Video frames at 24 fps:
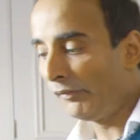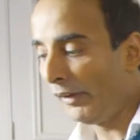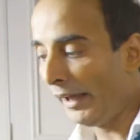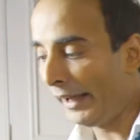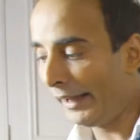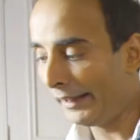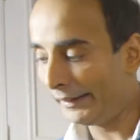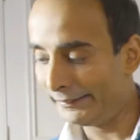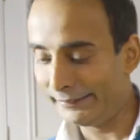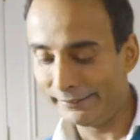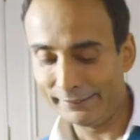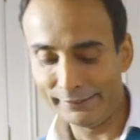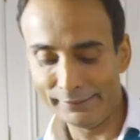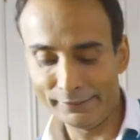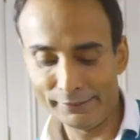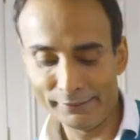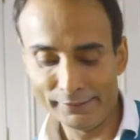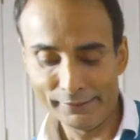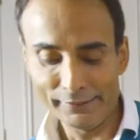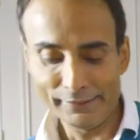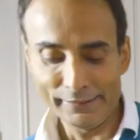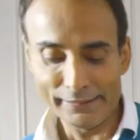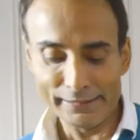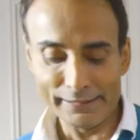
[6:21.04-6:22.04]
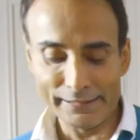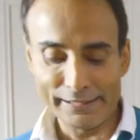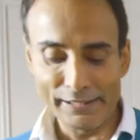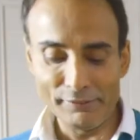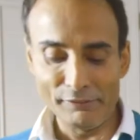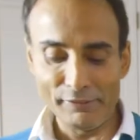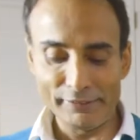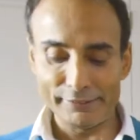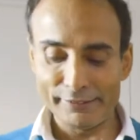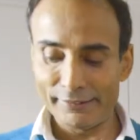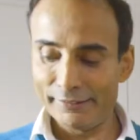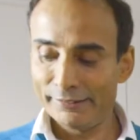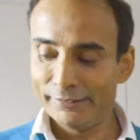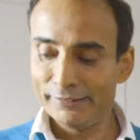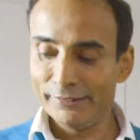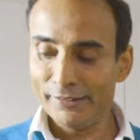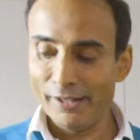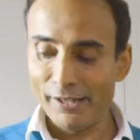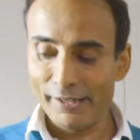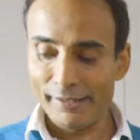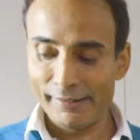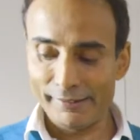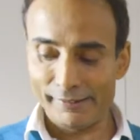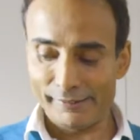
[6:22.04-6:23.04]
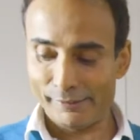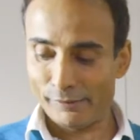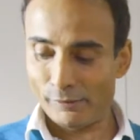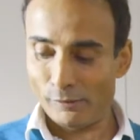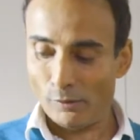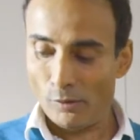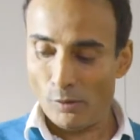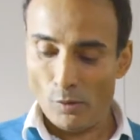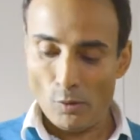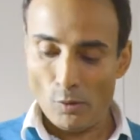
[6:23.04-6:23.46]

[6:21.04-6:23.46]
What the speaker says: then give it a nice